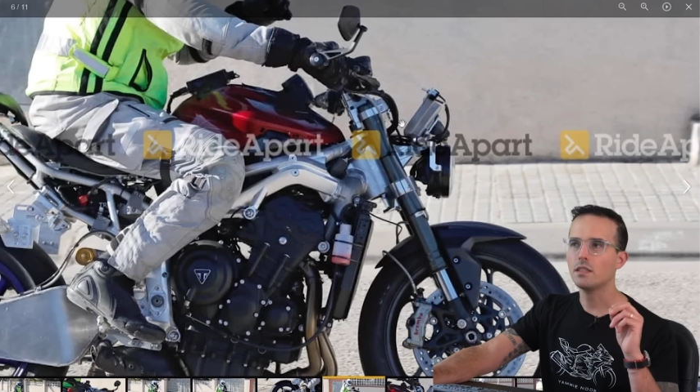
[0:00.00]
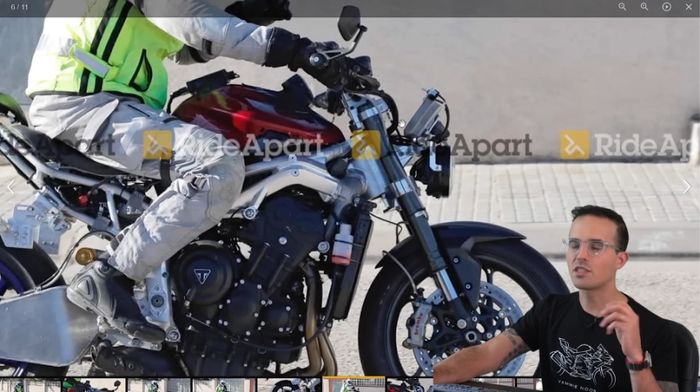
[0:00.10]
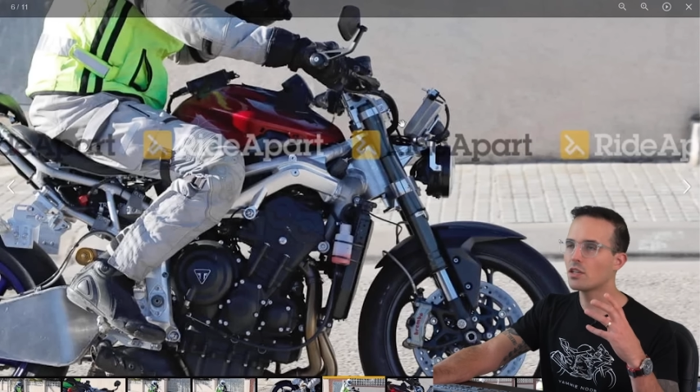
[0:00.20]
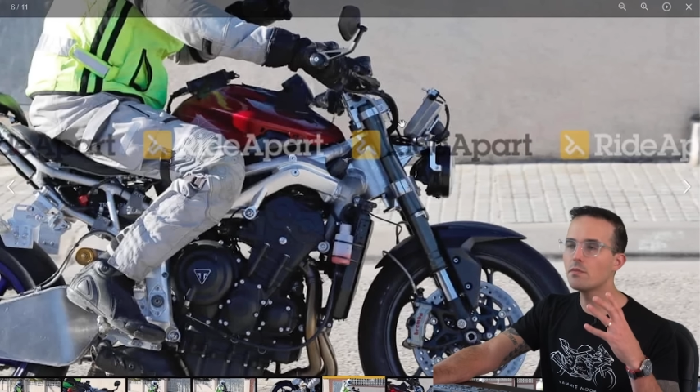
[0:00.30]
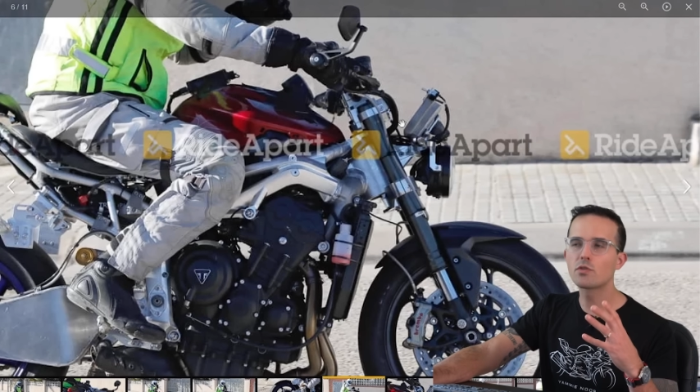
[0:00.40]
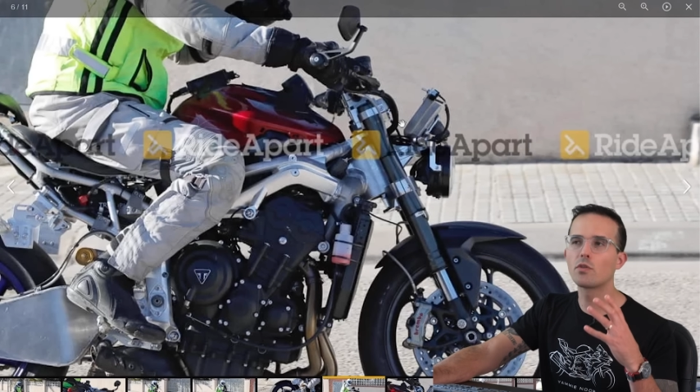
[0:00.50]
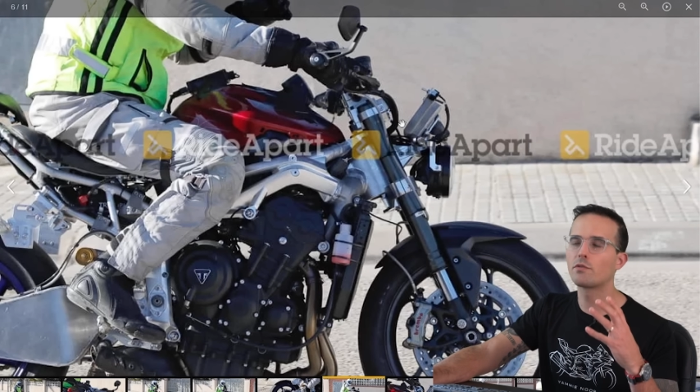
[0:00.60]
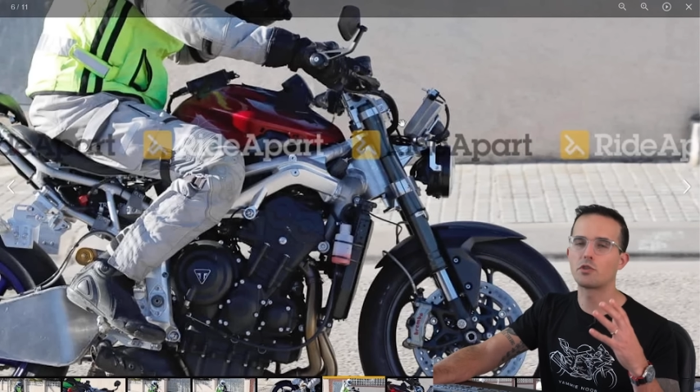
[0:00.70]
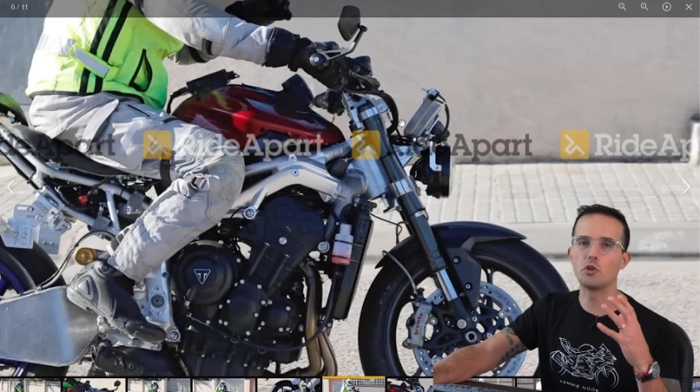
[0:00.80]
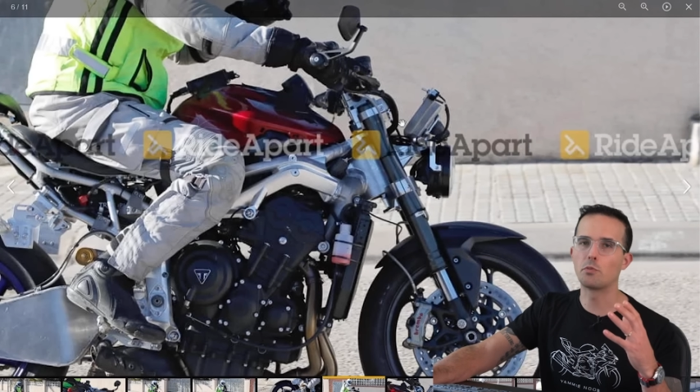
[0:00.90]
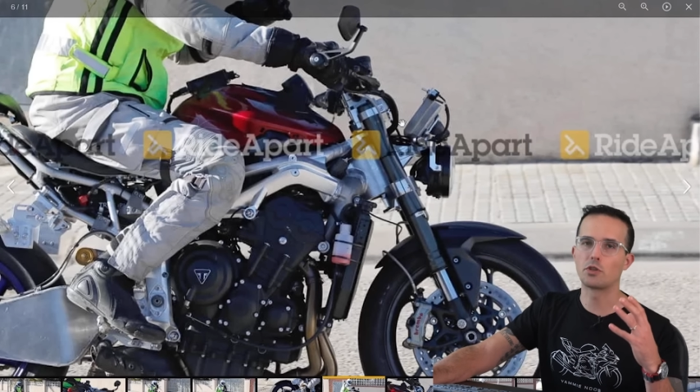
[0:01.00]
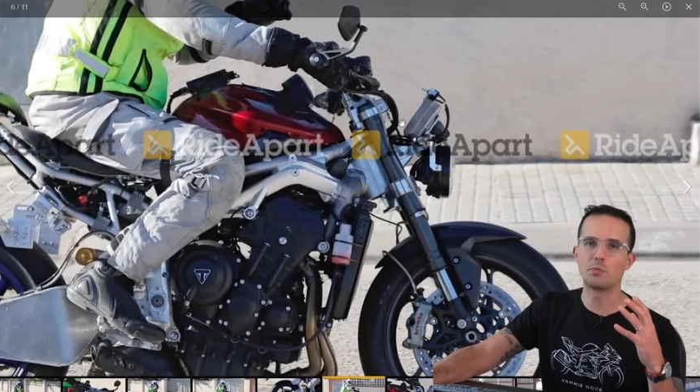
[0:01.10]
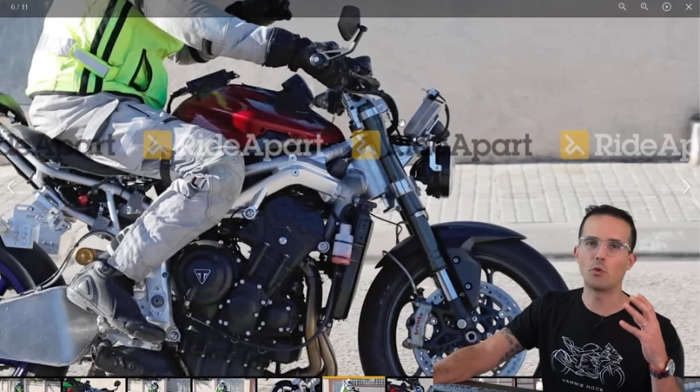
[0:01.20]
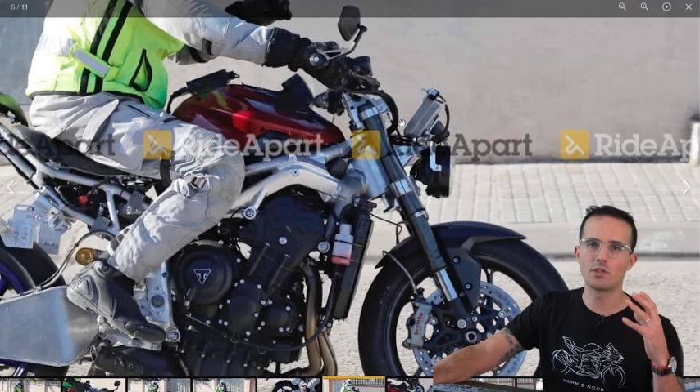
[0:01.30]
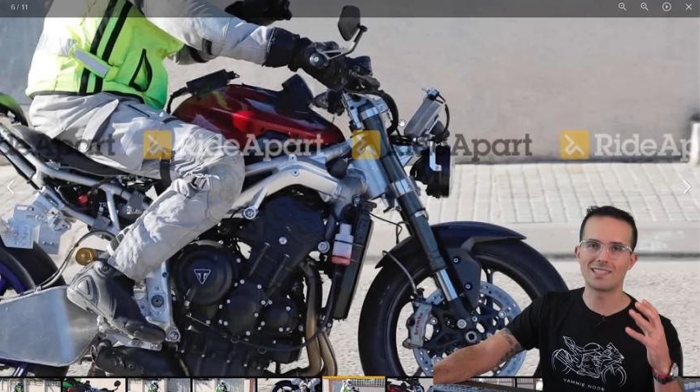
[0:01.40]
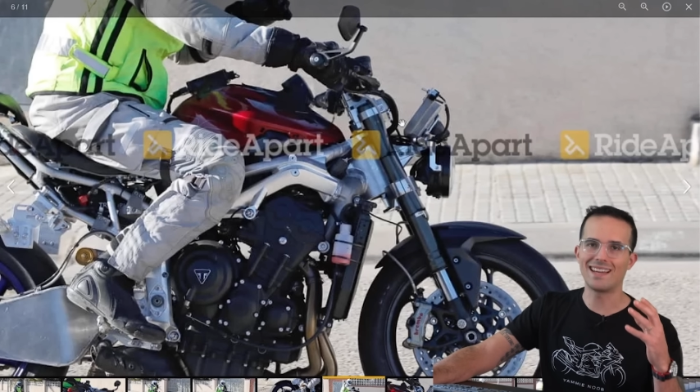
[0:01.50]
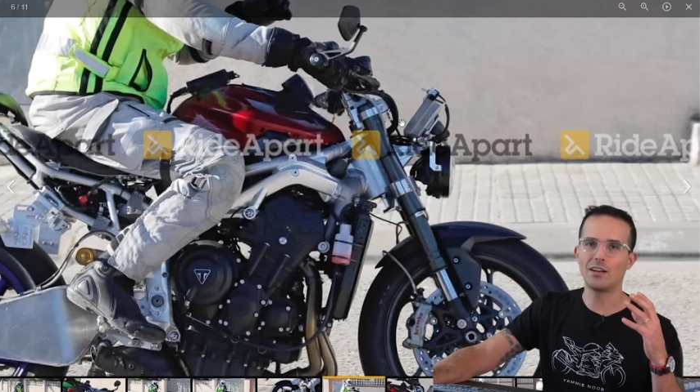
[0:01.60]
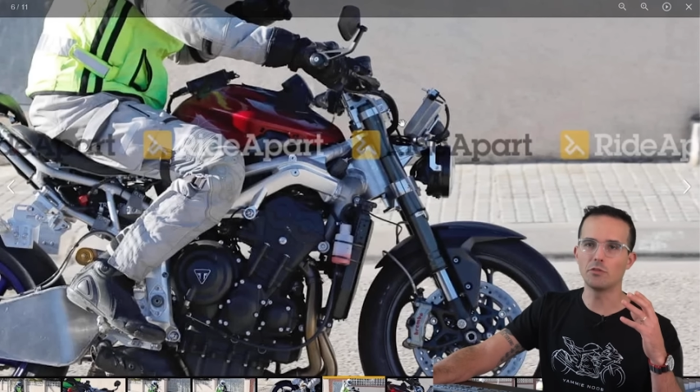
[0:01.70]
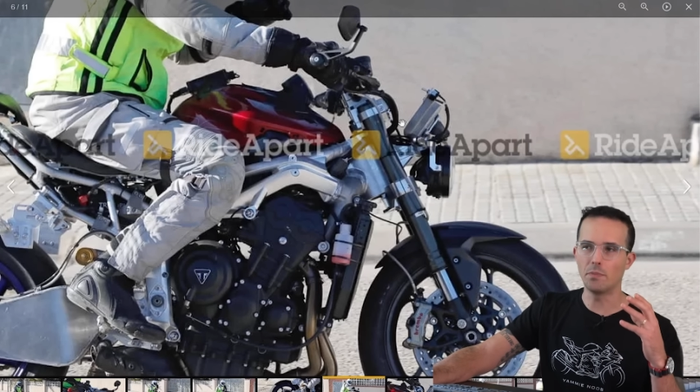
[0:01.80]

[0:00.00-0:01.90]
some sort of super sport styled